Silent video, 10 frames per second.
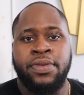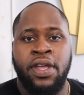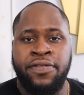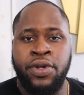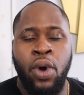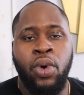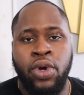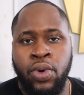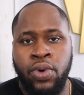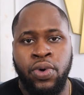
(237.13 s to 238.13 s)
If you go to
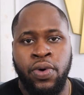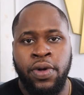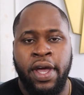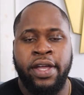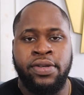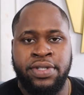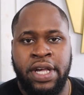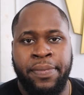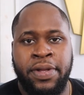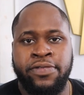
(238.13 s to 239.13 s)
Google and you
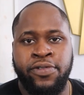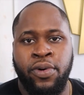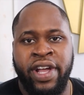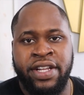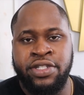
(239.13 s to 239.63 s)
type in Forex